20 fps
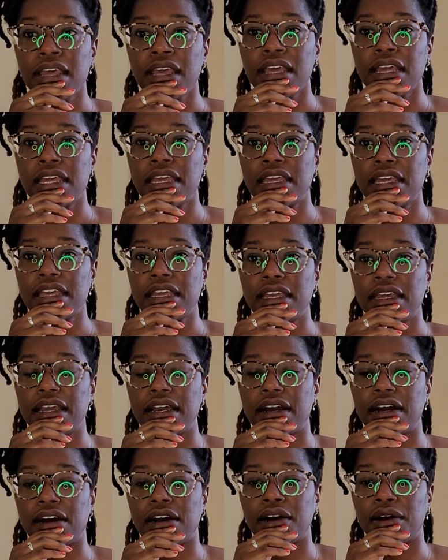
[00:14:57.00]
he
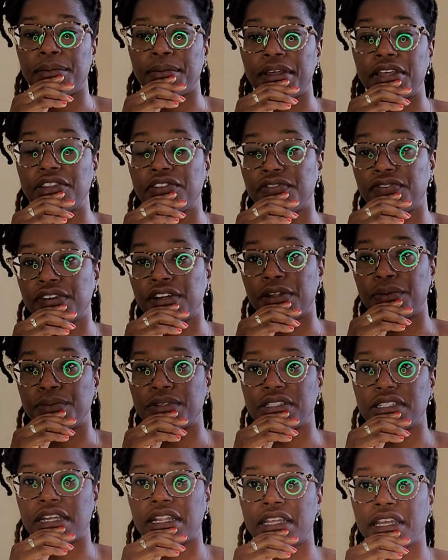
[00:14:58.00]
his friend was
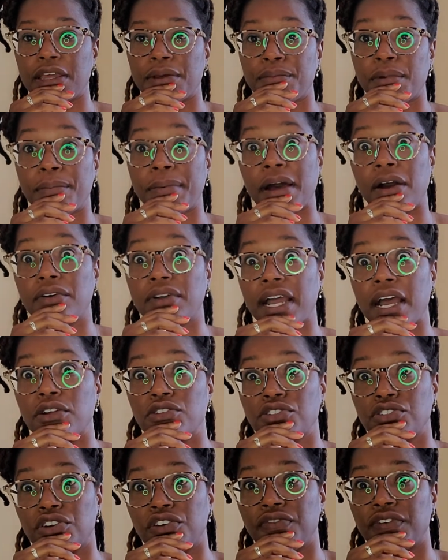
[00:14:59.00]
telling him about couch
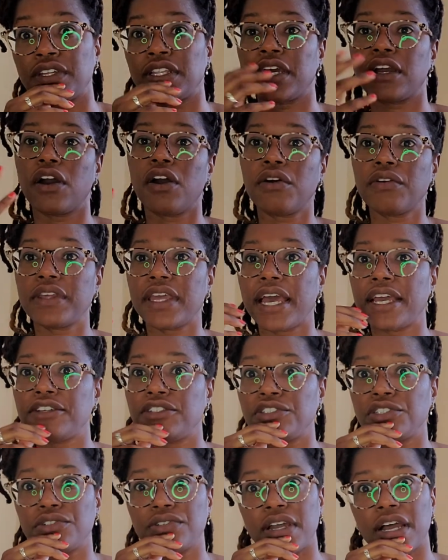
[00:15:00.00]
surfing, like, oh yeah, you
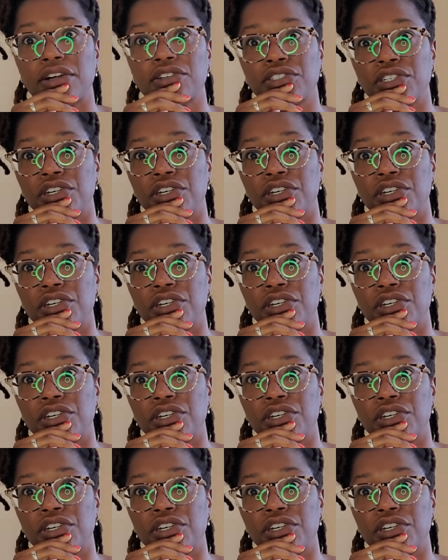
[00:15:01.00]
should do couch